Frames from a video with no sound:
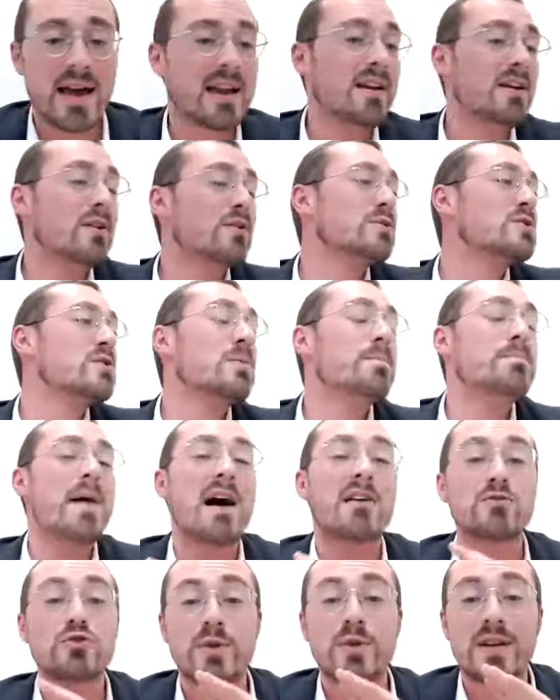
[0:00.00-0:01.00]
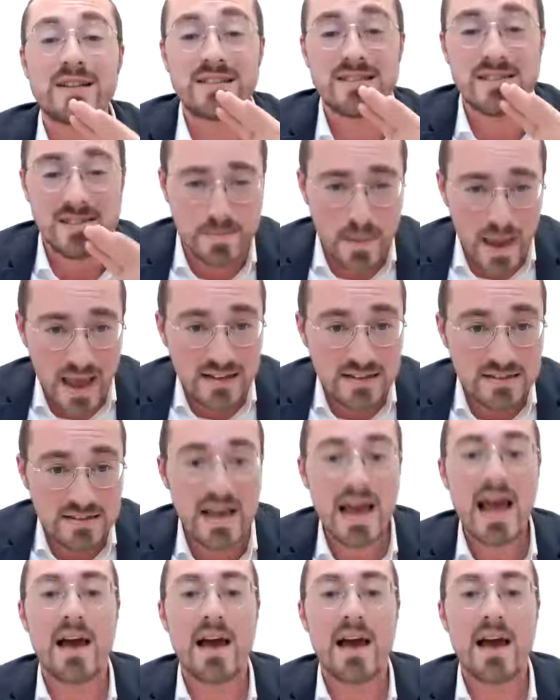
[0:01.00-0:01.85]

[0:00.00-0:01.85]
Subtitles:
and it knows no boundary in space,